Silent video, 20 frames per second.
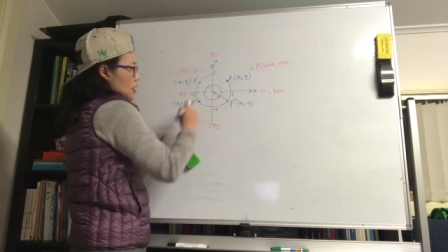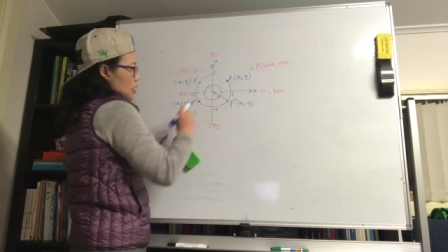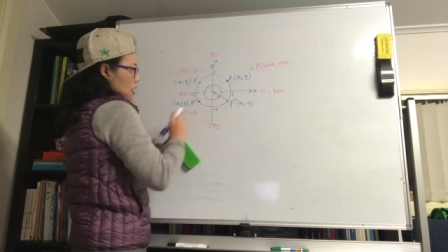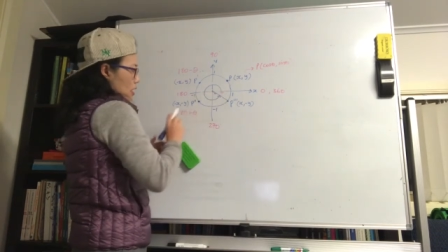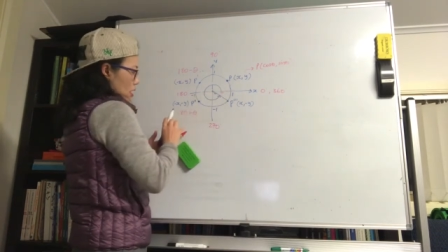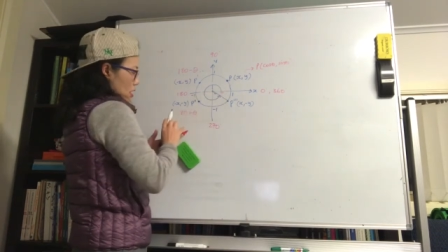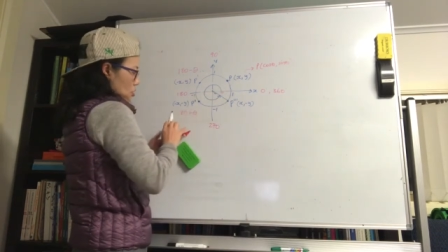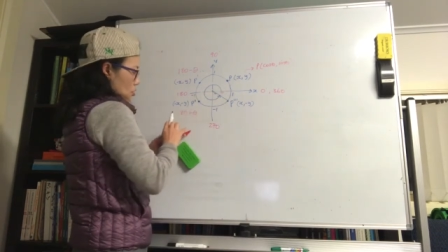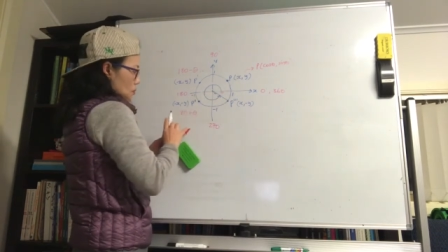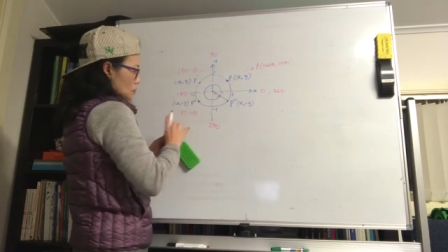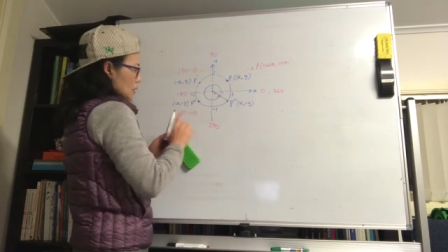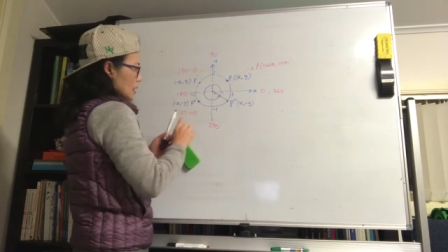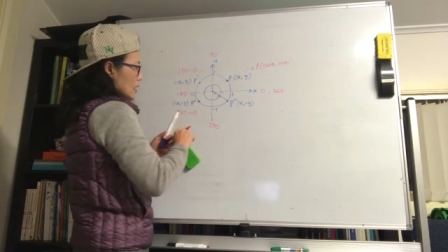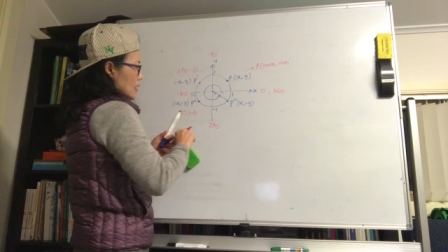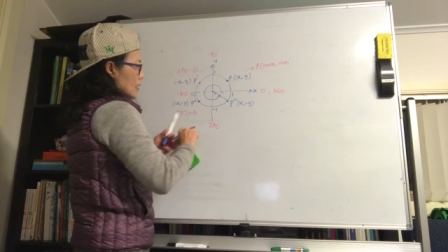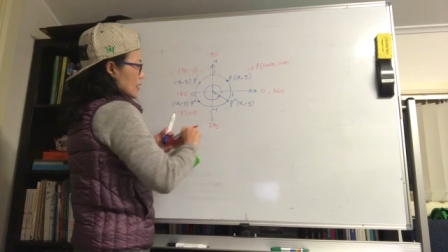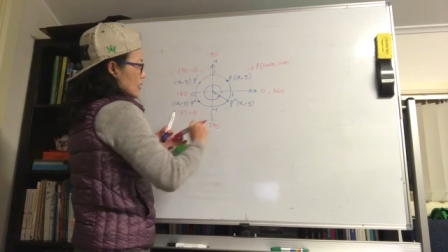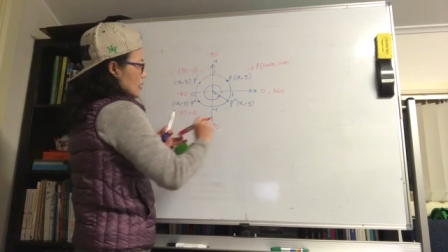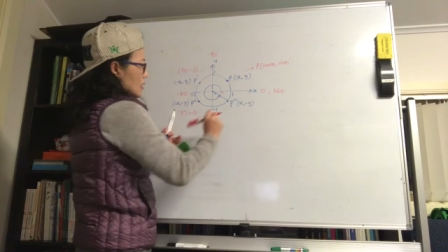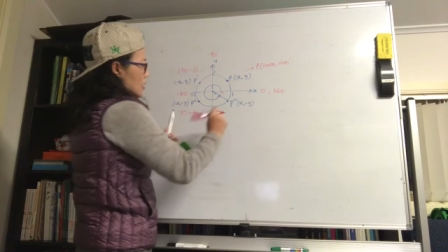It'll be
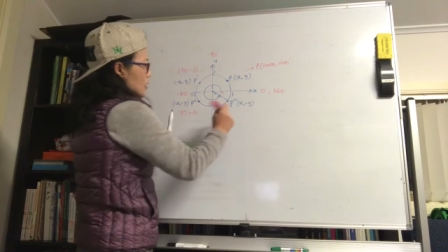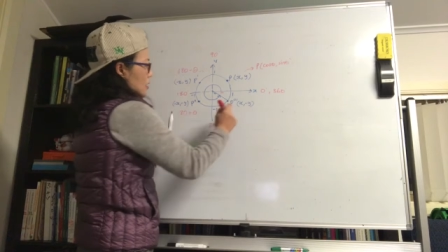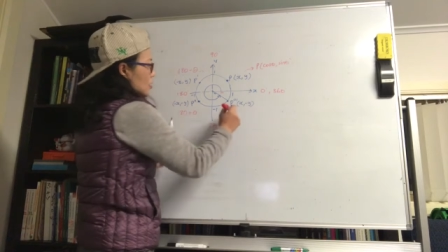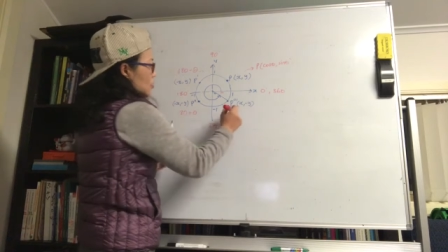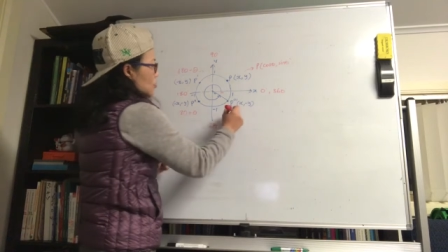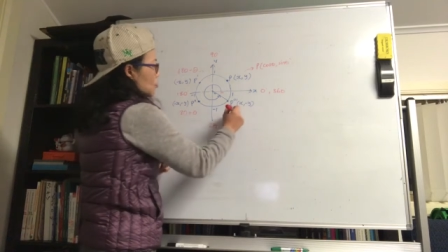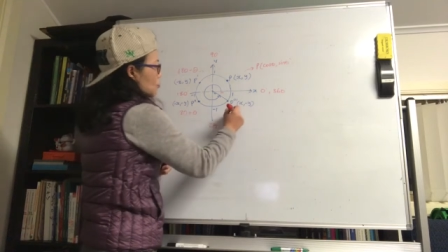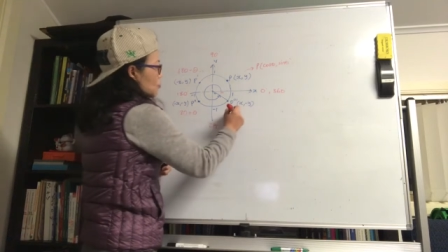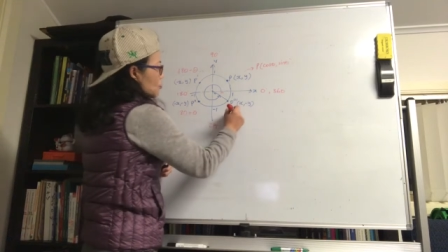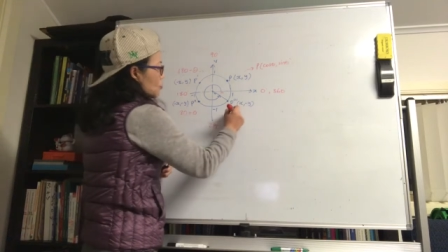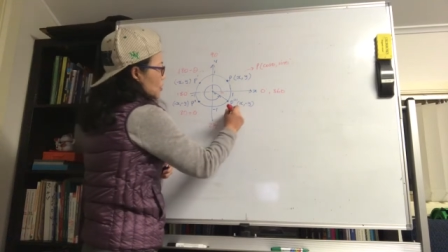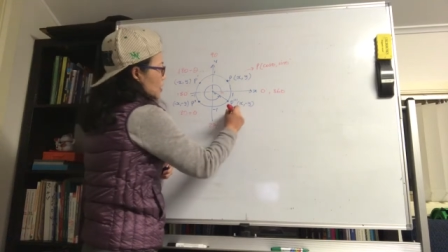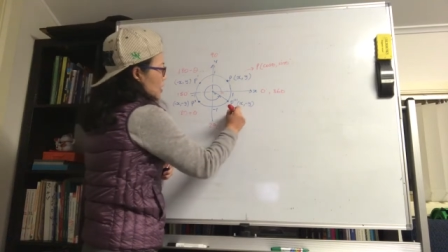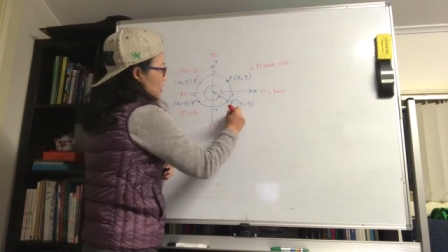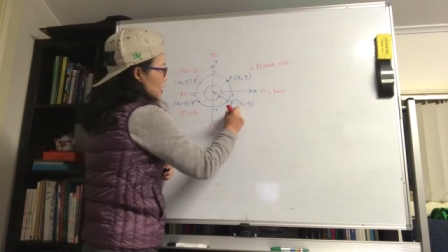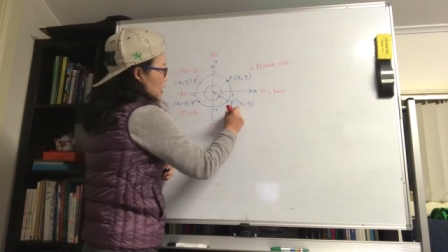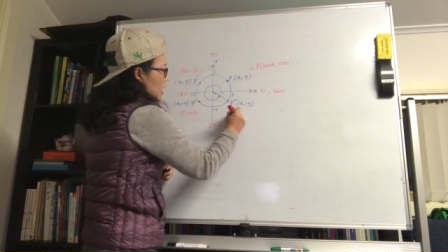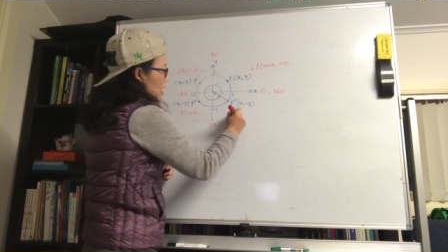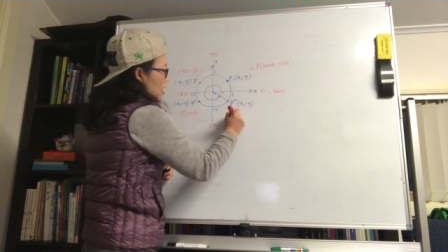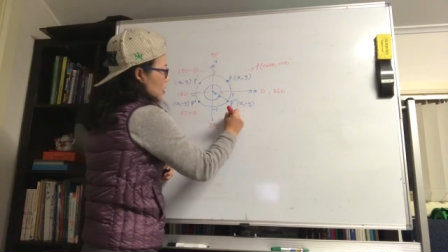
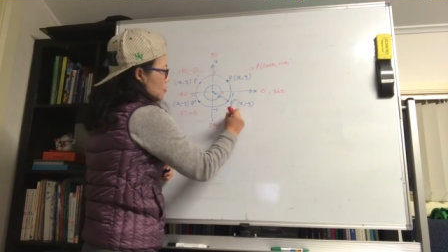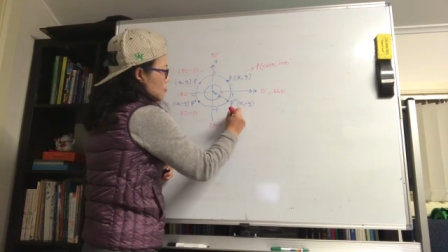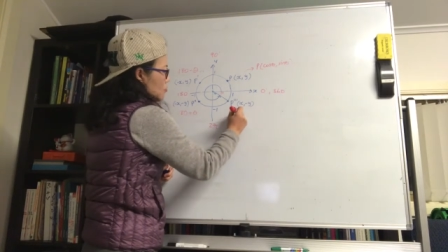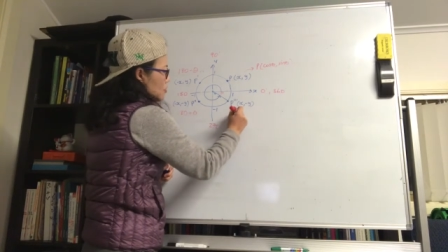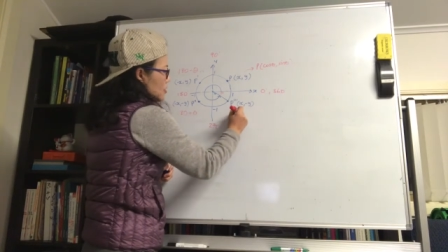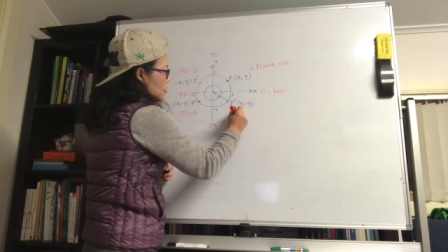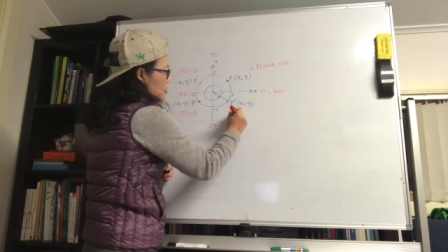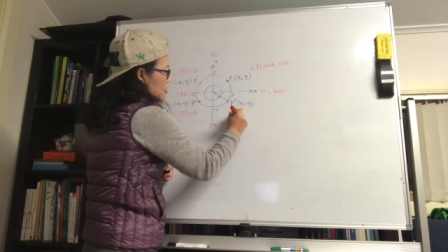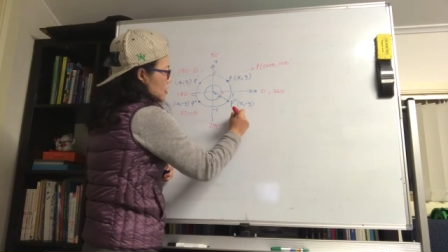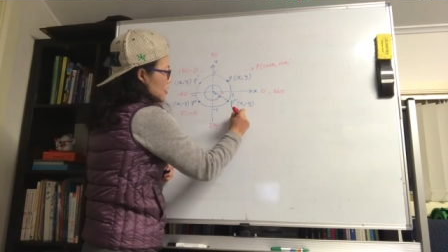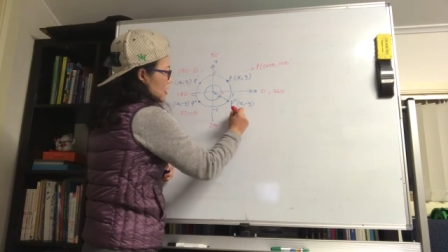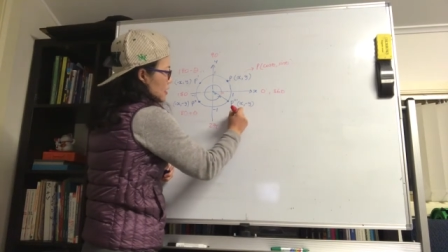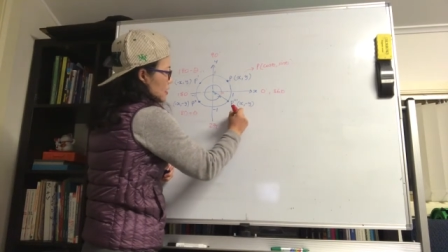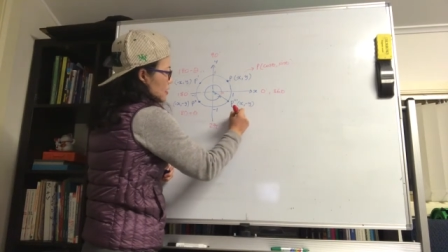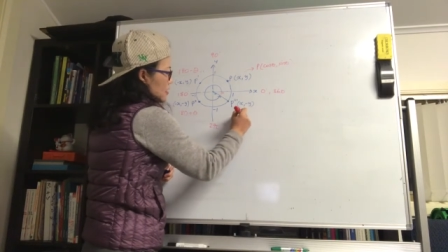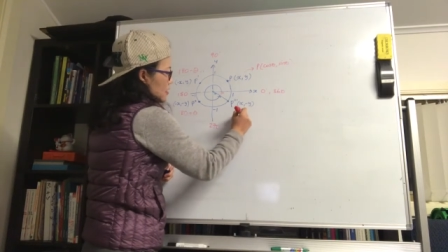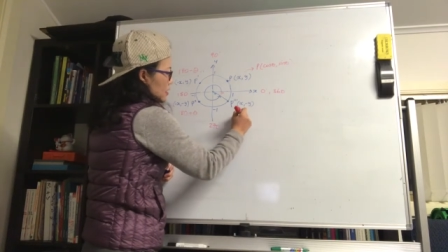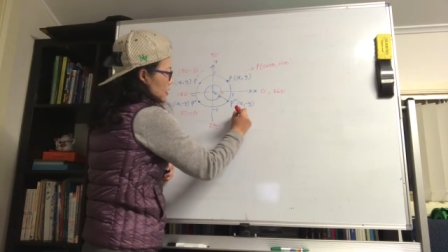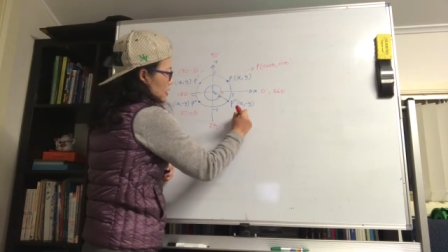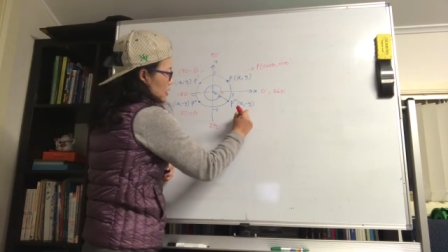
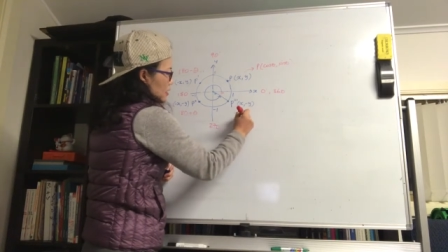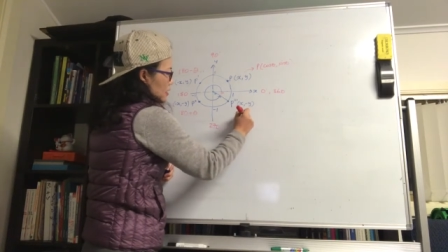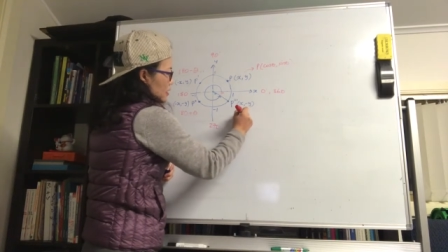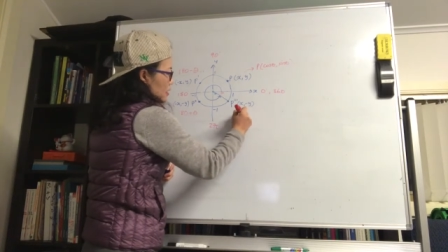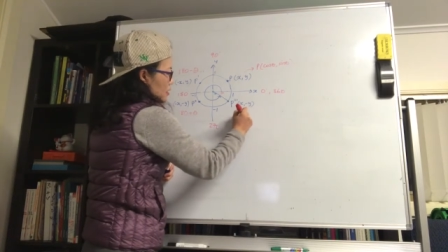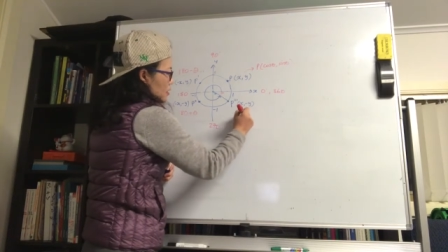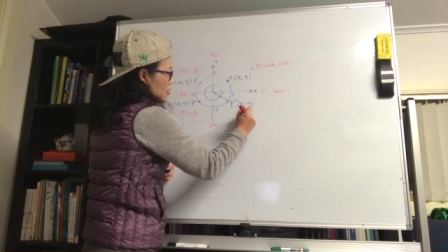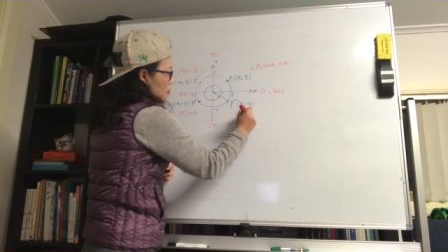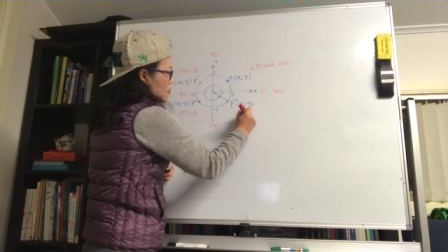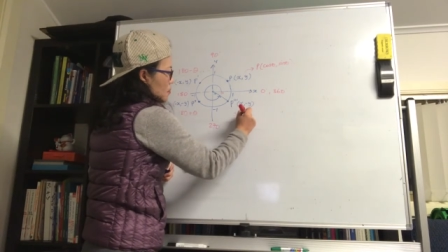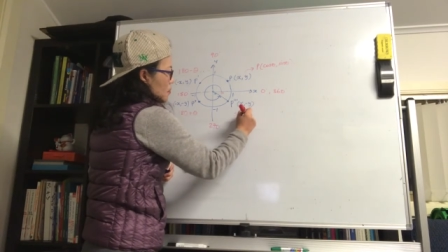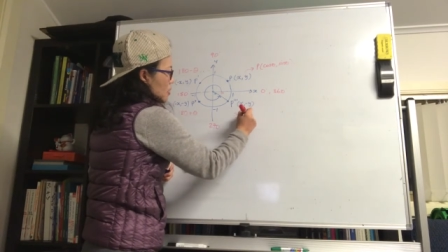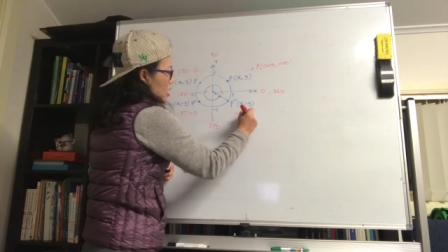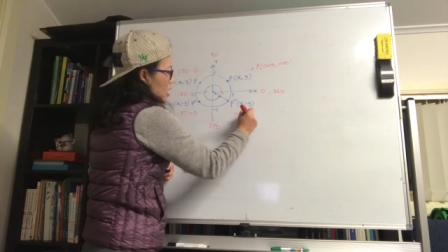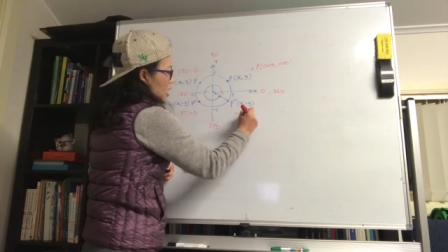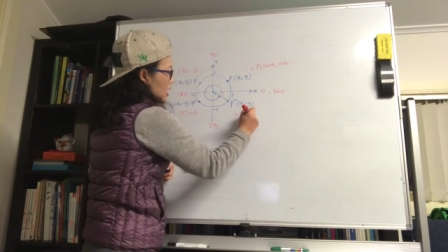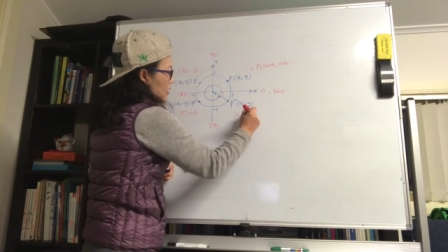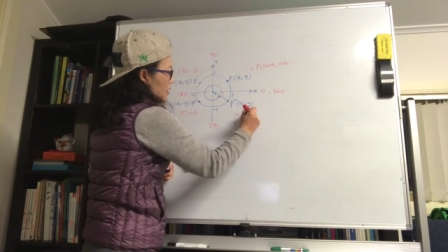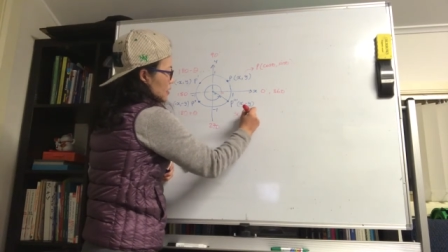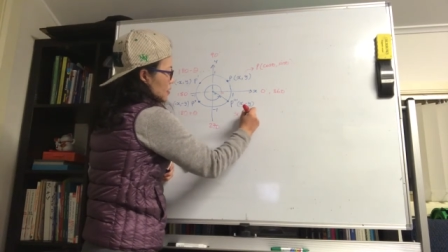360
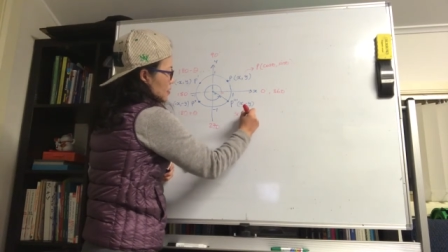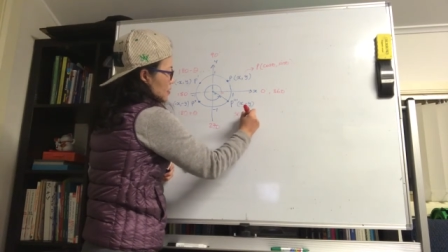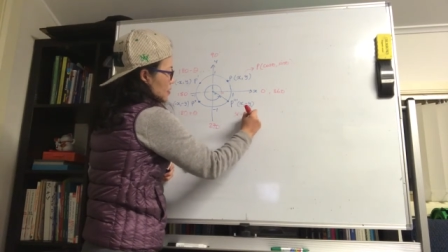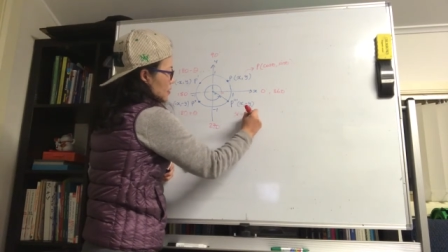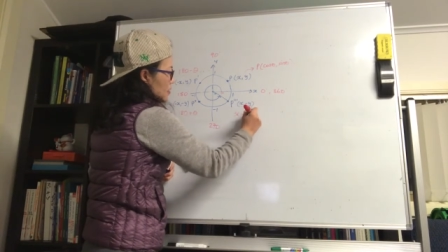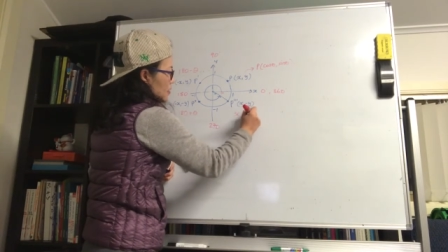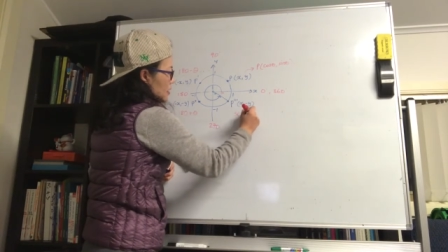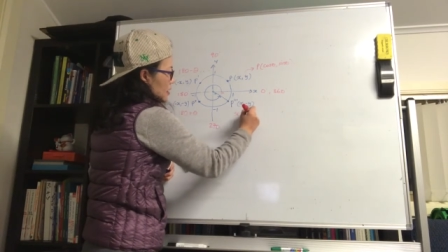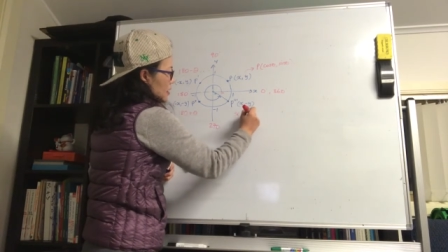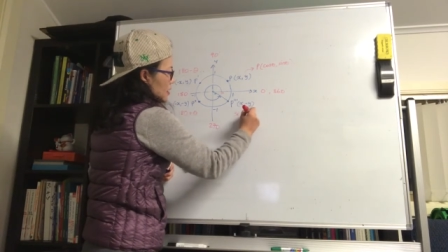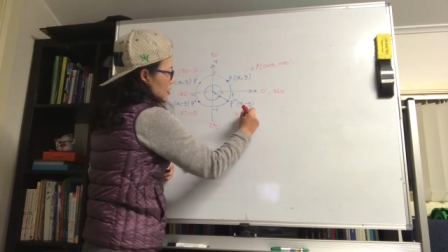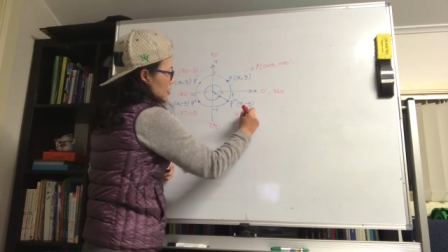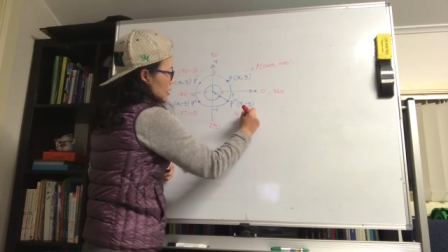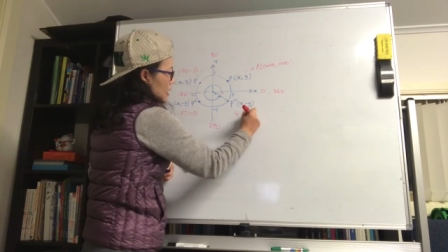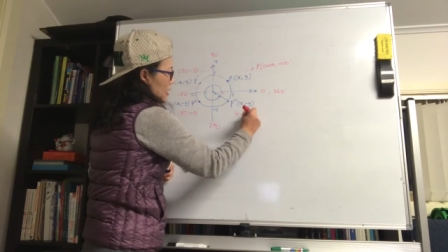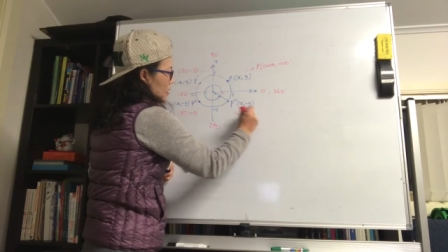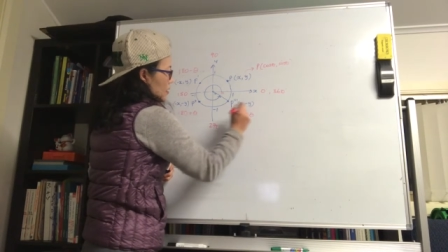minus theta,